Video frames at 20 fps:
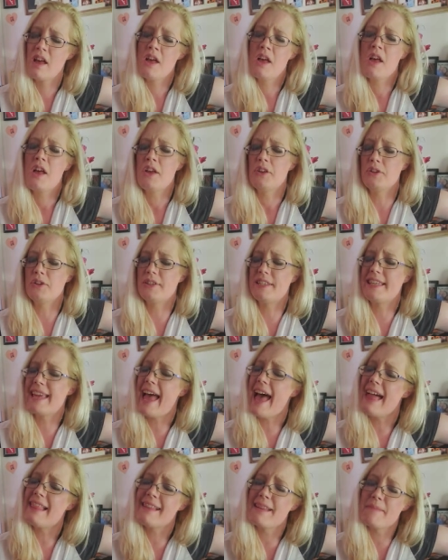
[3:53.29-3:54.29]
You're
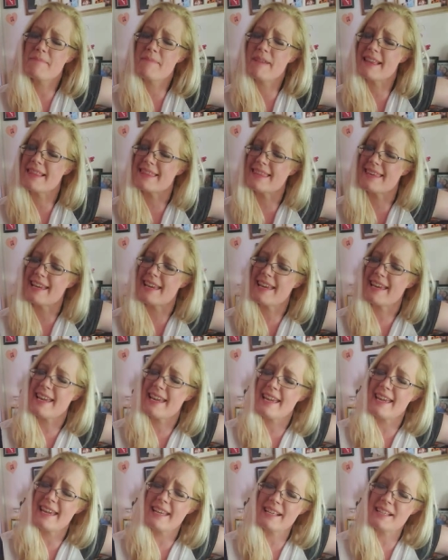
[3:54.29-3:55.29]
telling me
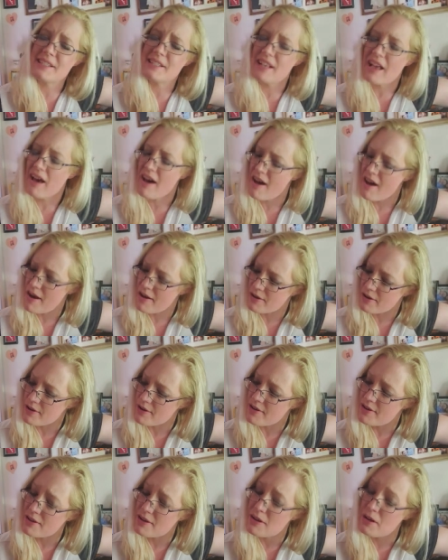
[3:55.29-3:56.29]
things are
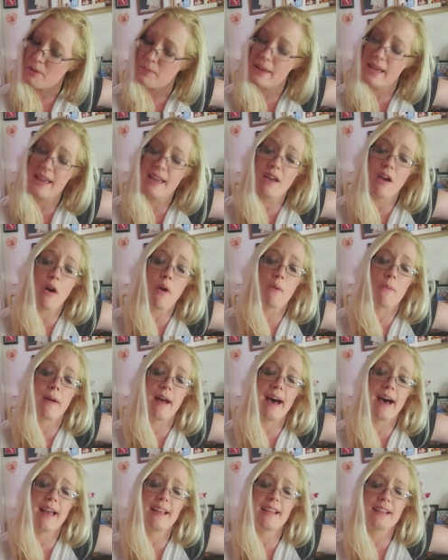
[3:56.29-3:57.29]
gonna be
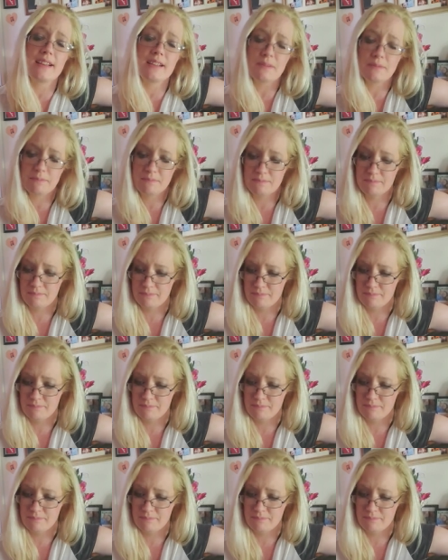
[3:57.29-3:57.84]
alright.